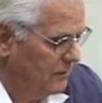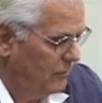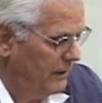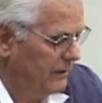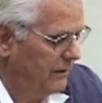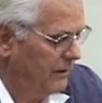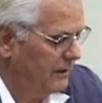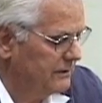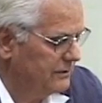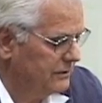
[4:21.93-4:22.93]
Wind
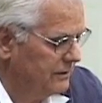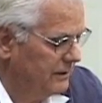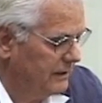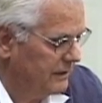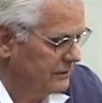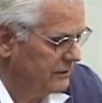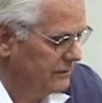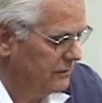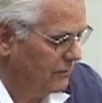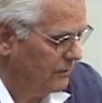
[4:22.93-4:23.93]
nudged the
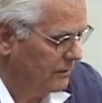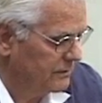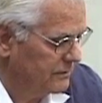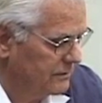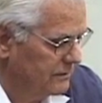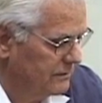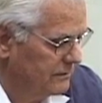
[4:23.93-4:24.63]
kitchen doors.